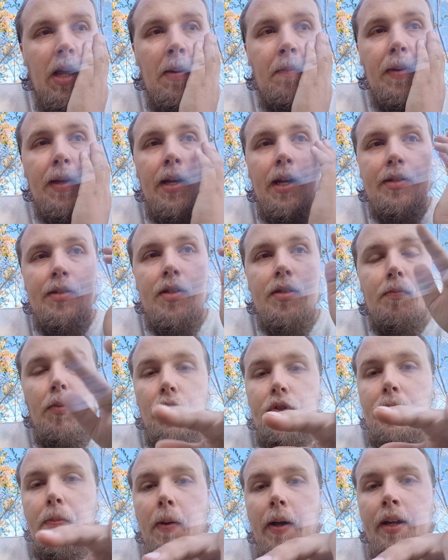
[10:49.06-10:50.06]
because it's
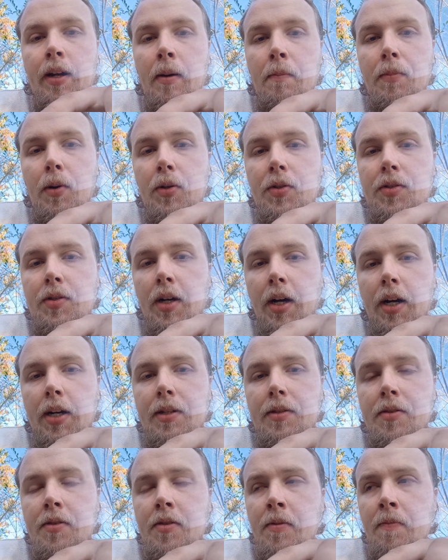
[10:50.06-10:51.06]
multiplied on both
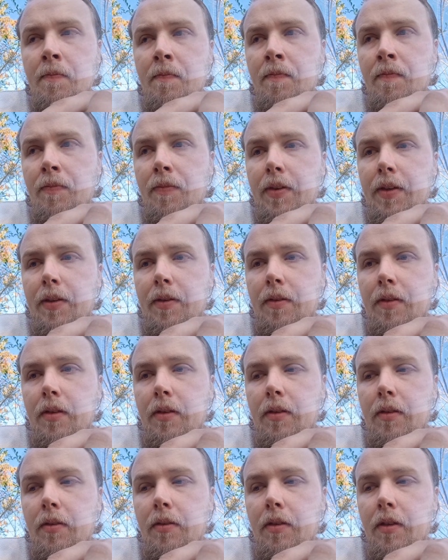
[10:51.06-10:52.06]
sides,
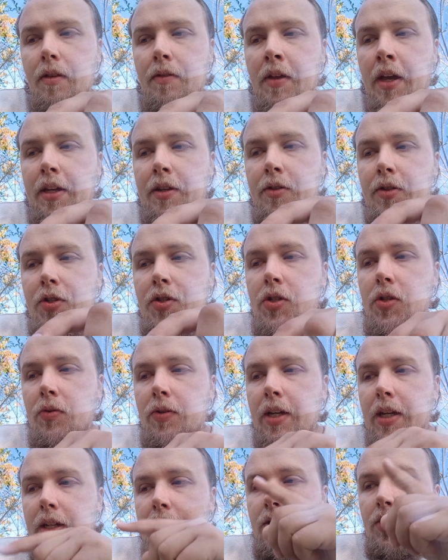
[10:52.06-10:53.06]
that you're still
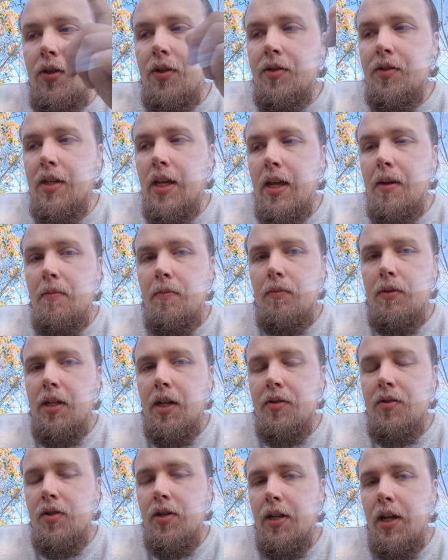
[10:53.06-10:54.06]
getting to the same
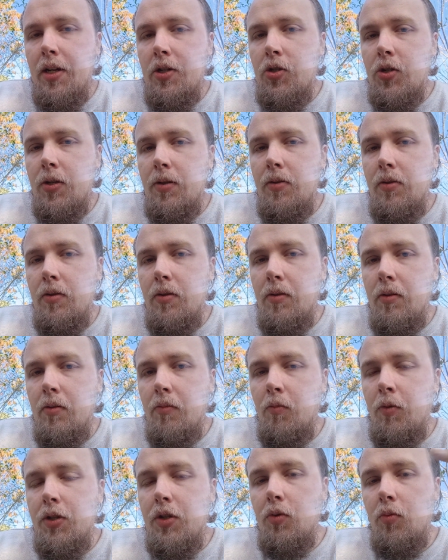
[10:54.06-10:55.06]
destination
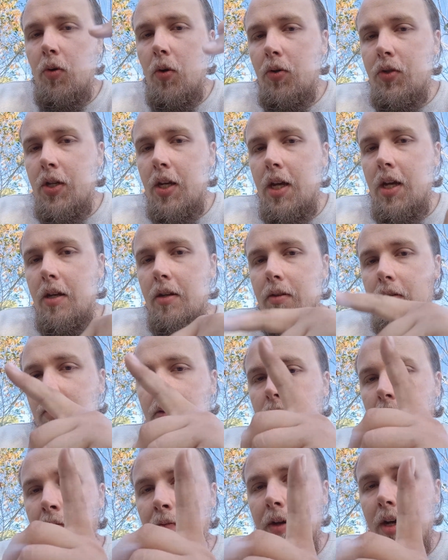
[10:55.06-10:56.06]
when you rotate
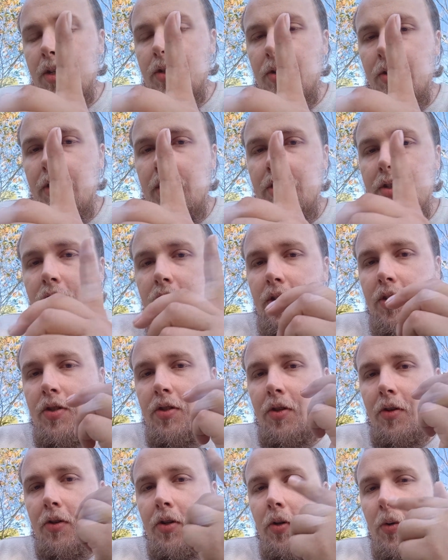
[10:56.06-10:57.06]
a vector. It's
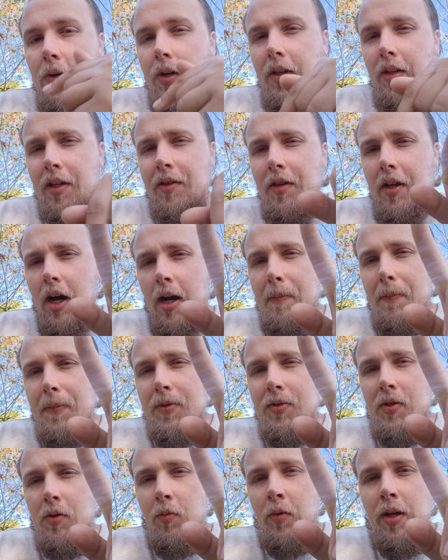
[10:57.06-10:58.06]
just you're going like the
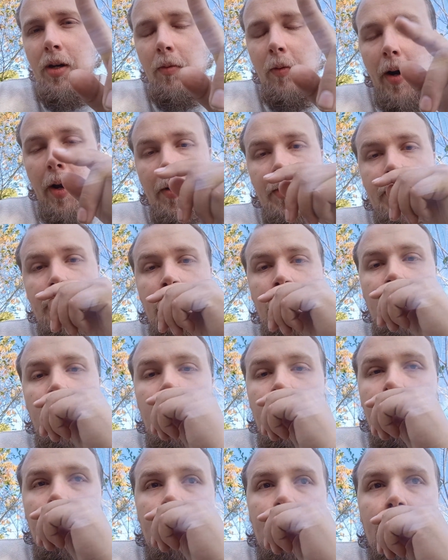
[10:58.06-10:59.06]
opposite way around.
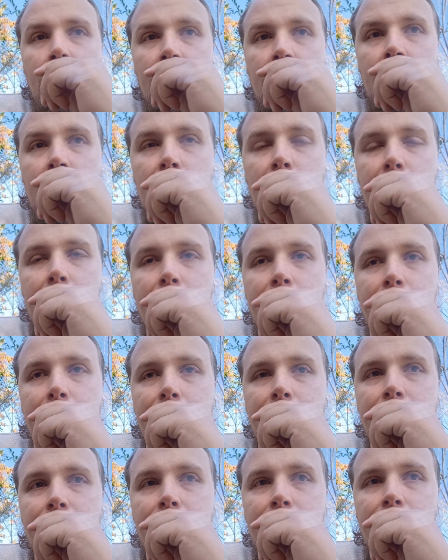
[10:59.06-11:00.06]

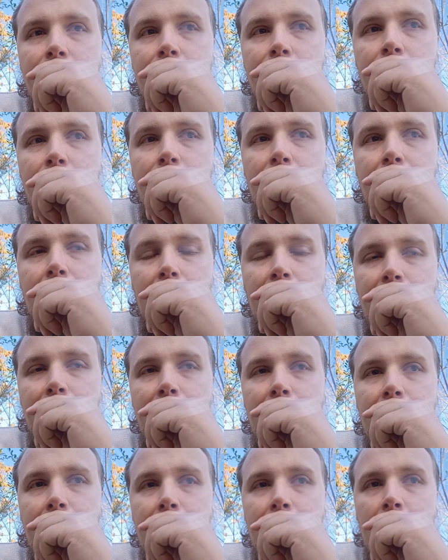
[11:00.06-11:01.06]
But
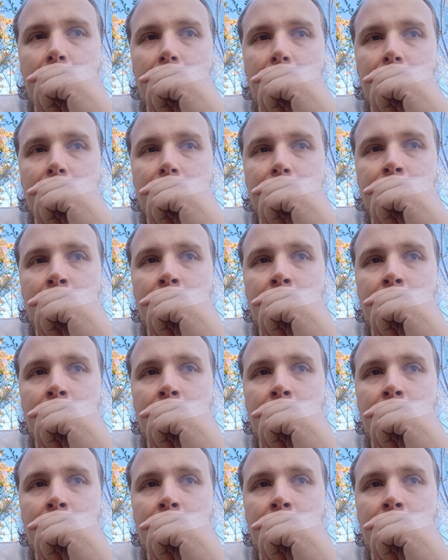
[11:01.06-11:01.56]
other than that,